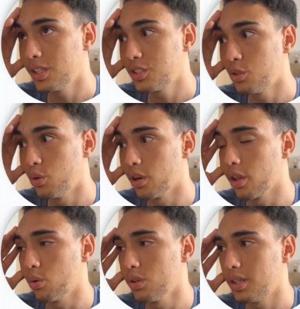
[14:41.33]

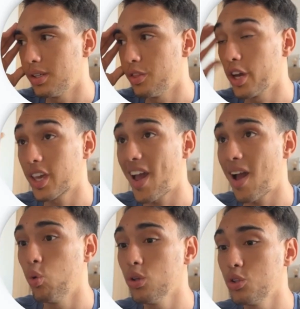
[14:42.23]
another one. The
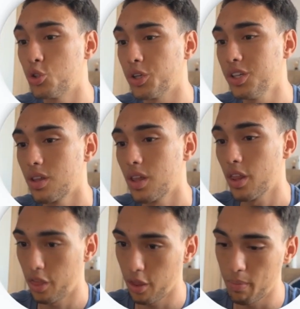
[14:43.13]
cat will drink
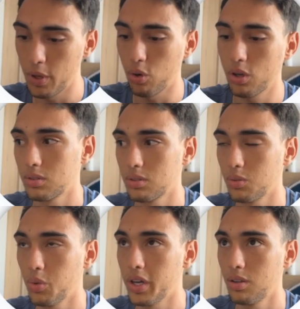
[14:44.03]
the milk.
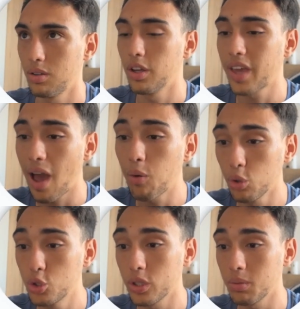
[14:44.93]
Wait, the cat will
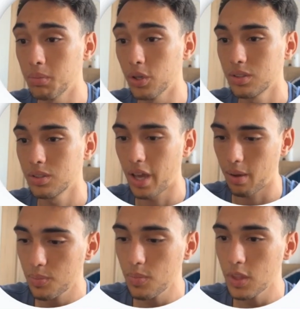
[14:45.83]
drink milk. Yeah.
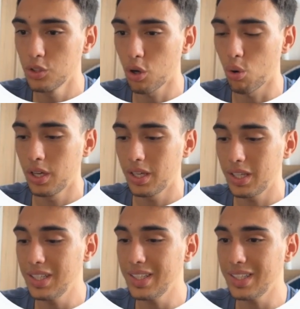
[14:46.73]
So,
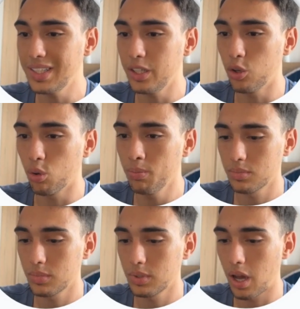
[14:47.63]
iinom
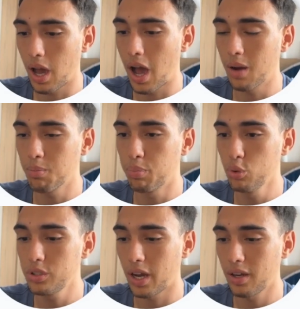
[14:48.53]
ang
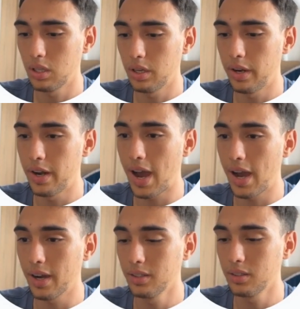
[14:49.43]
pusa
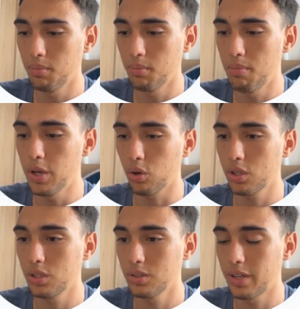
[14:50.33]
ng
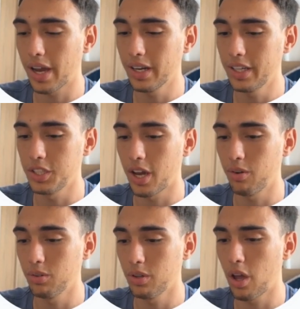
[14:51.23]
milk, ng leche. I
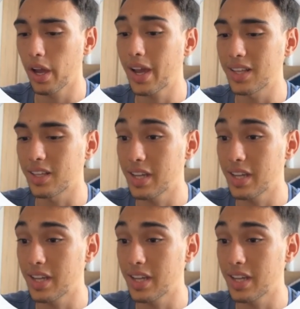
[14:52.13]
don't gatas.